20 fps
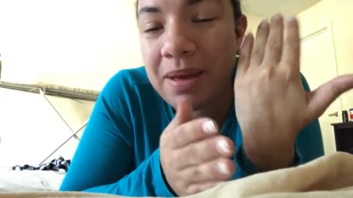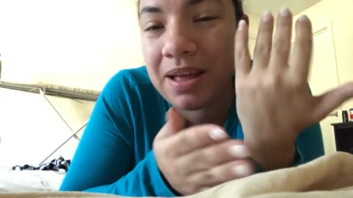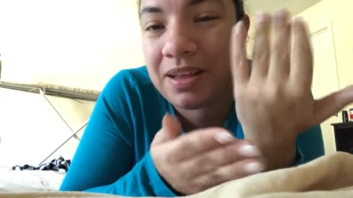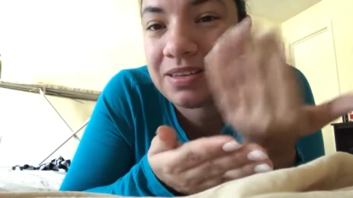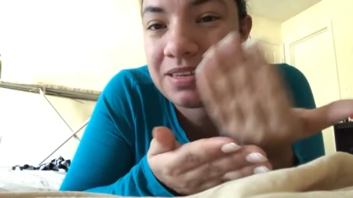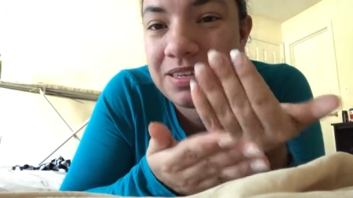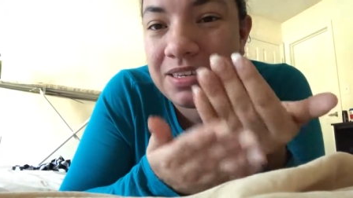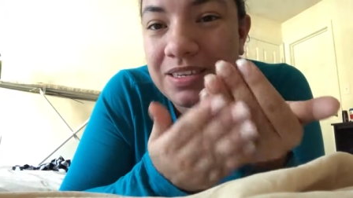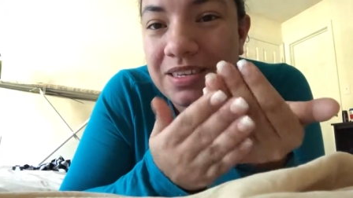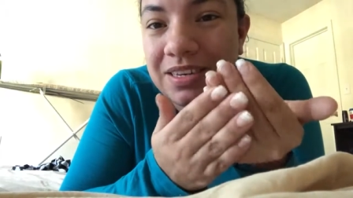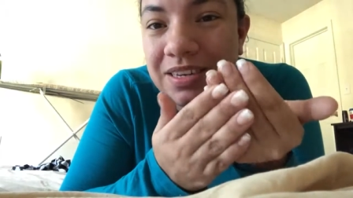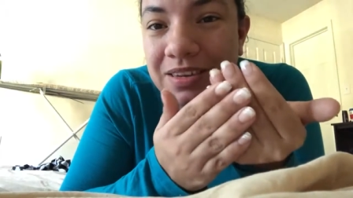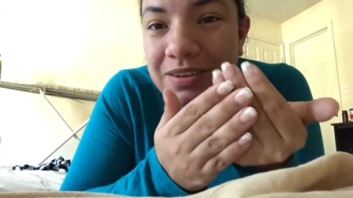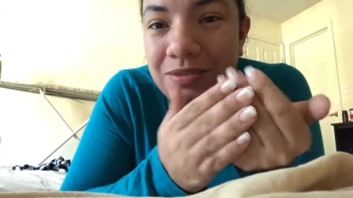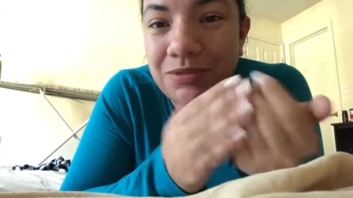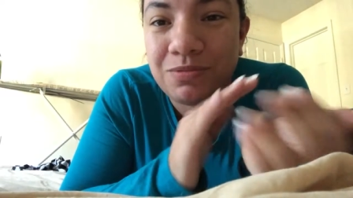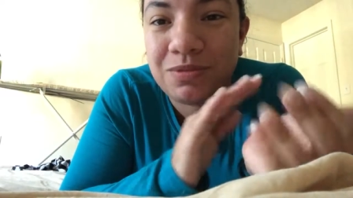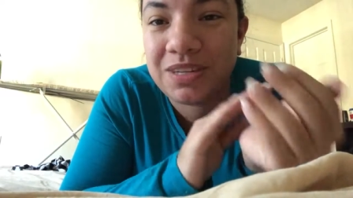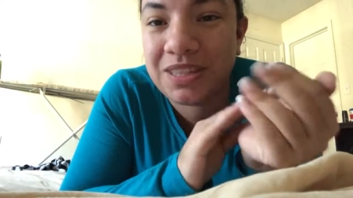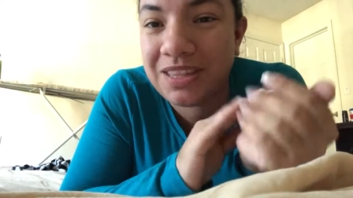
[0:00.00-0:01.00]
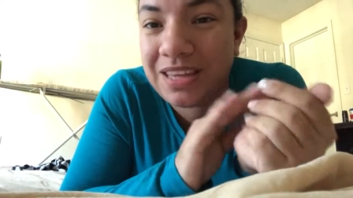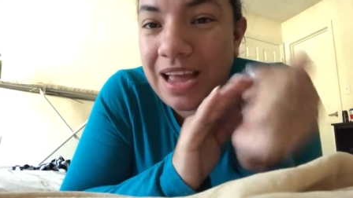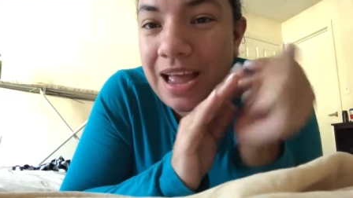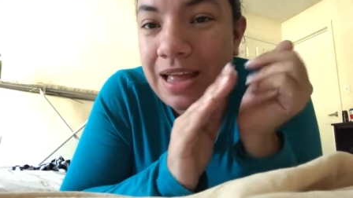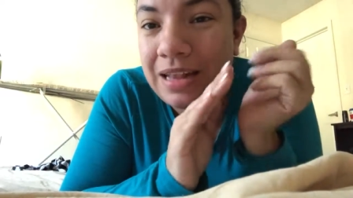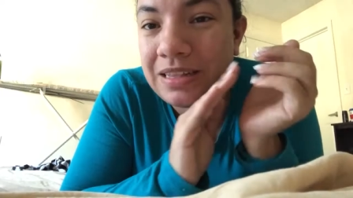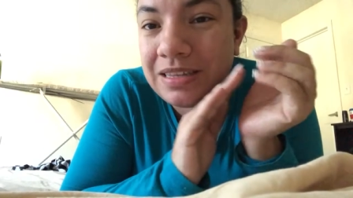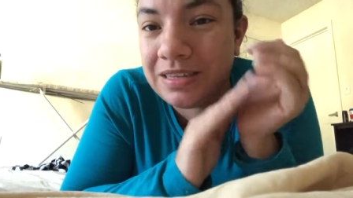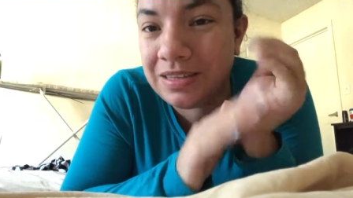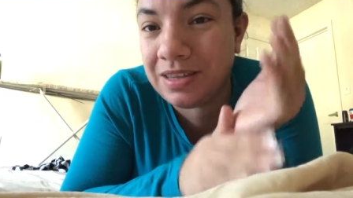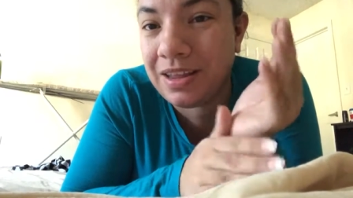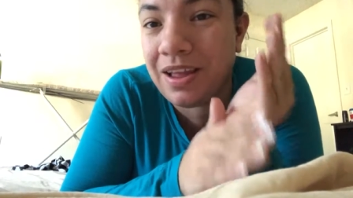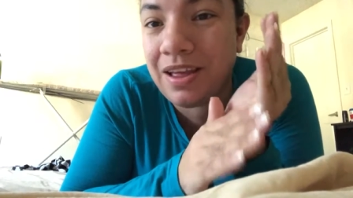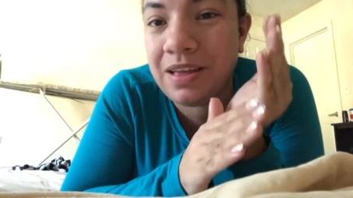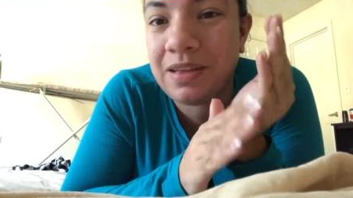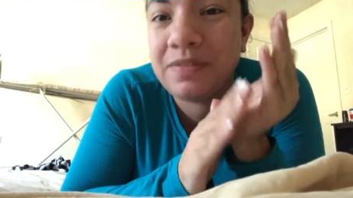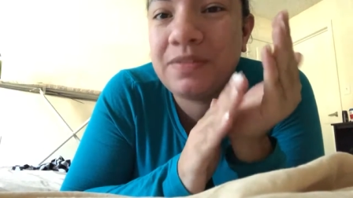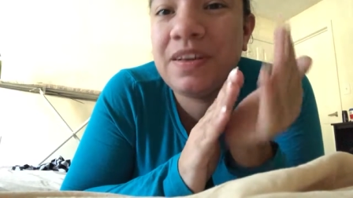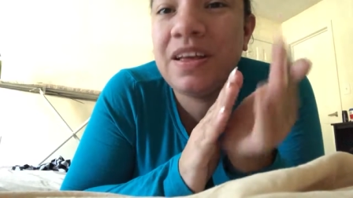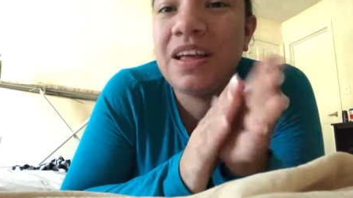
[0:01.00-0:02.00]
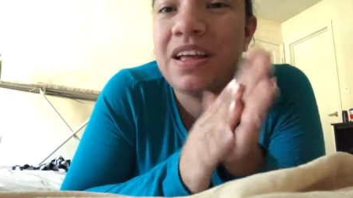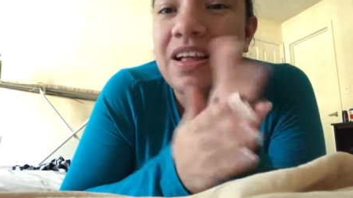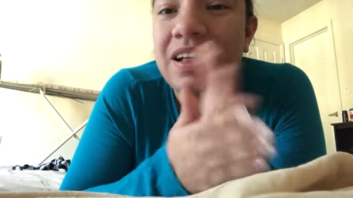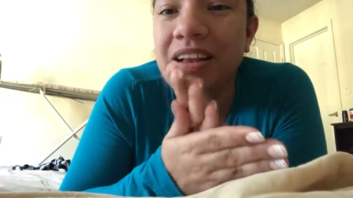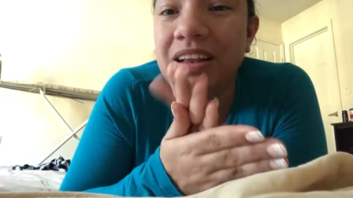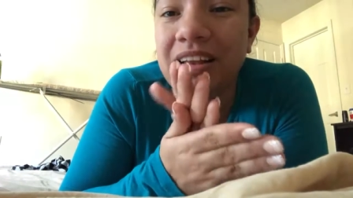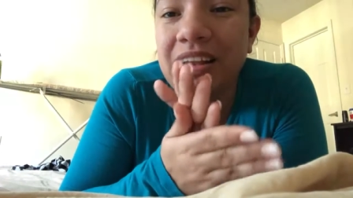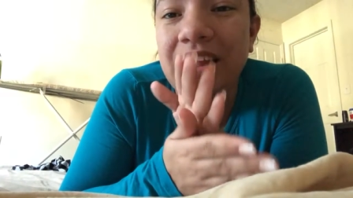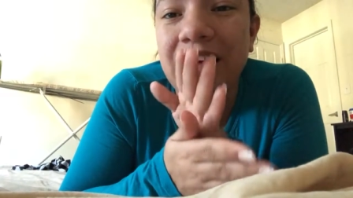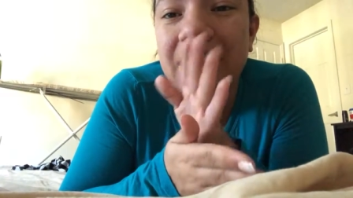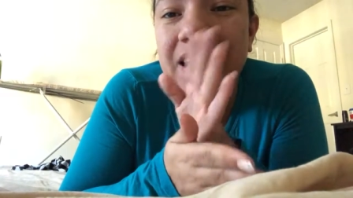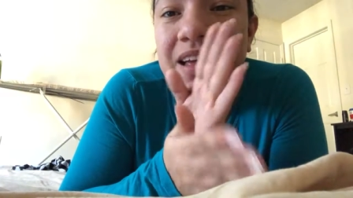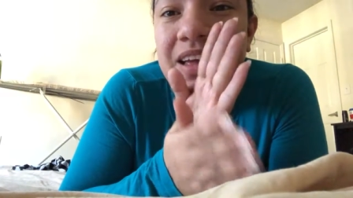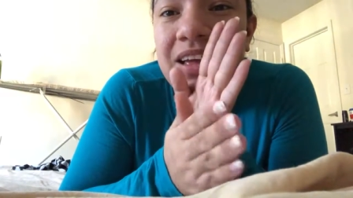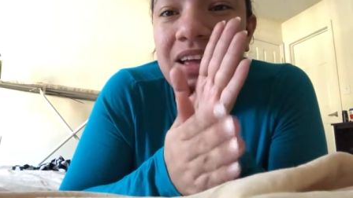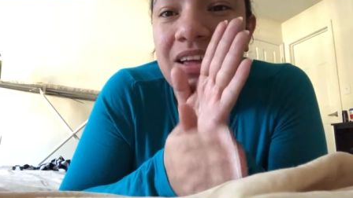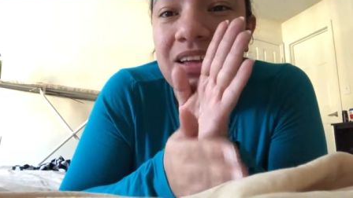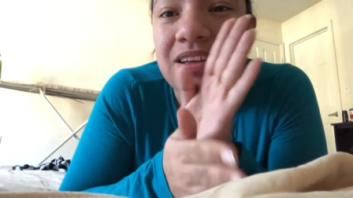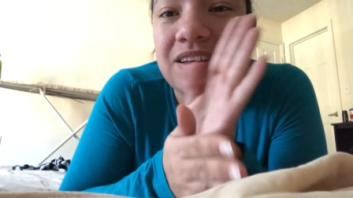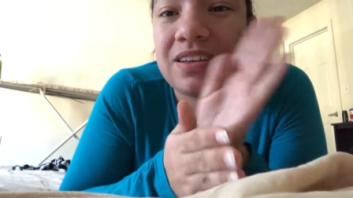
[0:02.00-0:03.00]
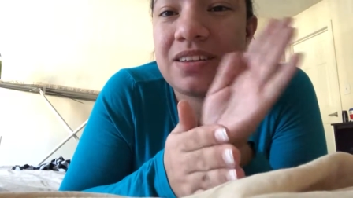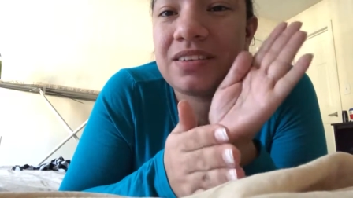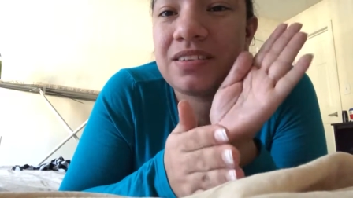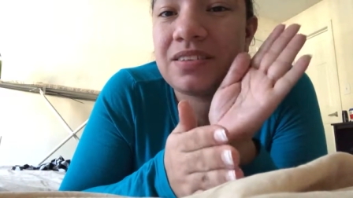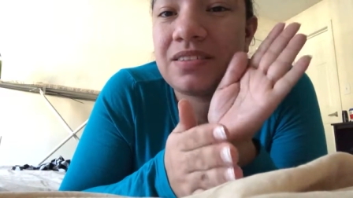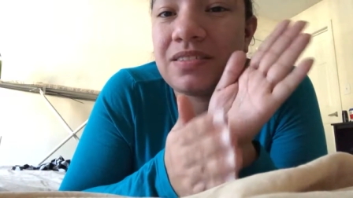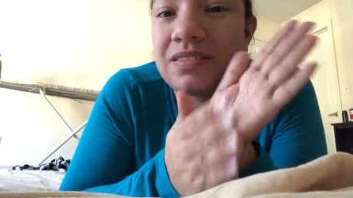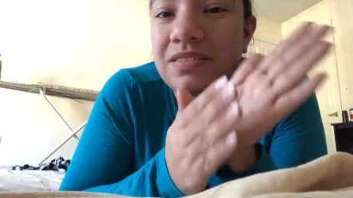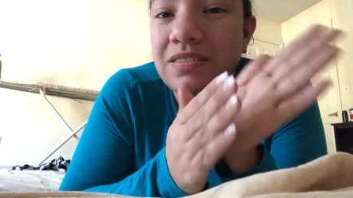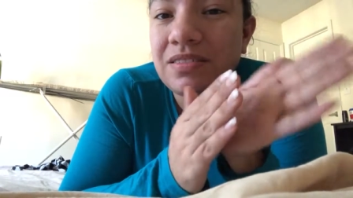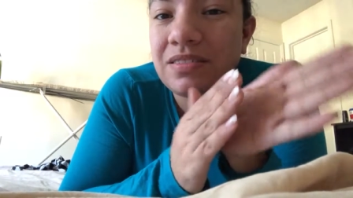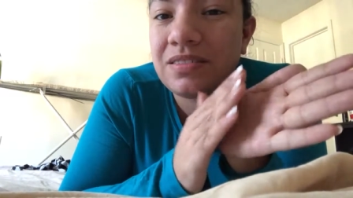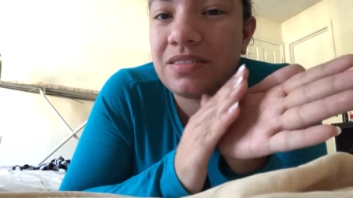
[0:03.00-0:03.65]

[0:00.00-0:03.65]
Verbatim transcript: I'm not about to deal with that stuff. Like,